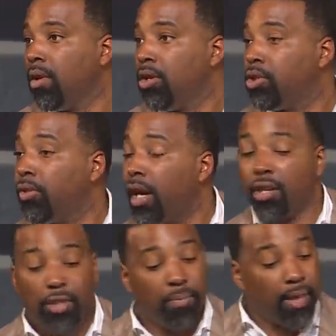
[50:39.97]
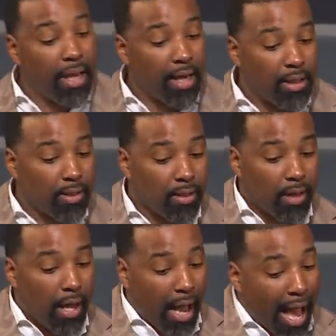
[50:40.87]
So there are some things
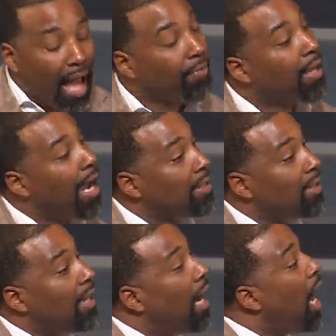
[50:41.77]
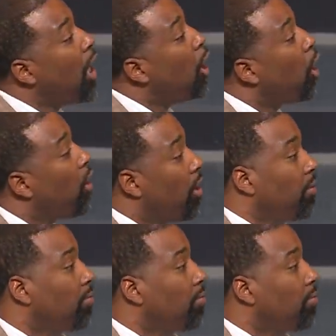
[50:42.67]
I have got to unlearn.